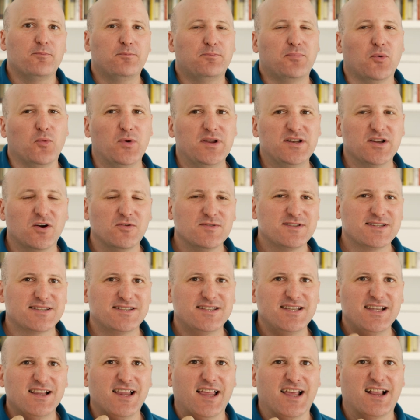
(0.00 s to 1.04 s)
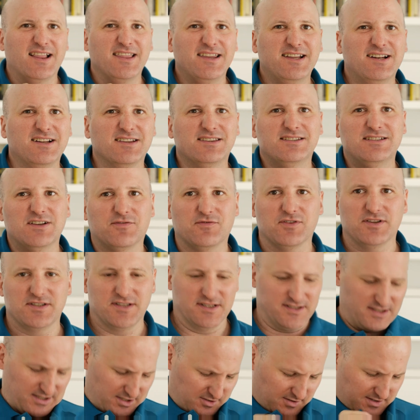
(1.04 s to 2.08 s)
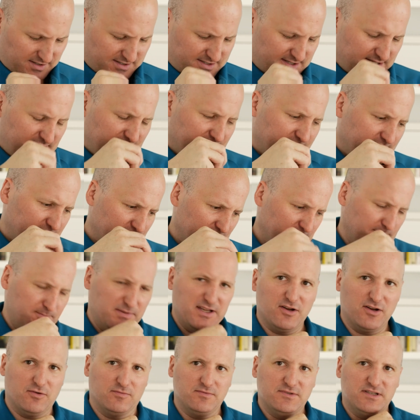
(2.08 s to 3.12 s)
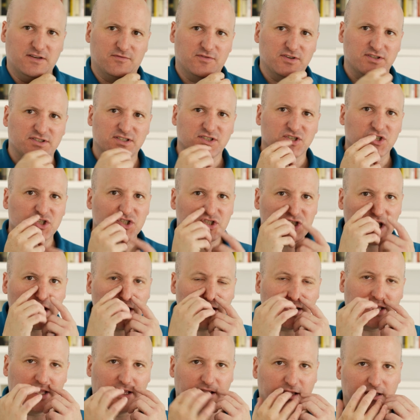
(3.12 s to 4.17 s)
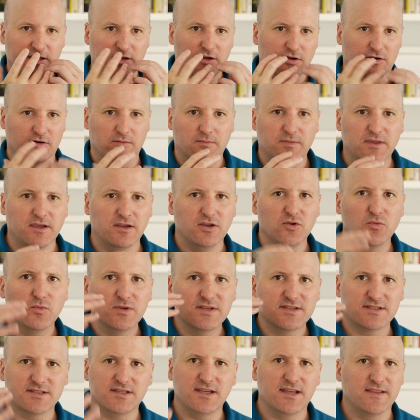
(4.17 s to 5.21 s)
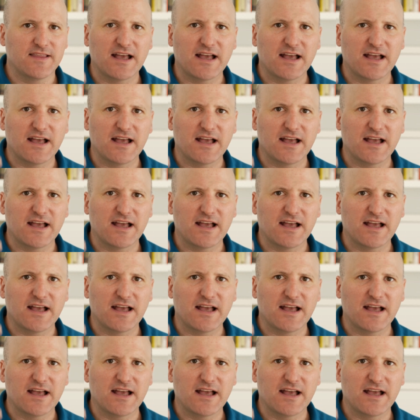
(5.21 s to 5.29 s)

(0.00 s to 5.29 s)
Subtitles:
But we don't see like little differences. Like you can see little, difference in shading here that you would see.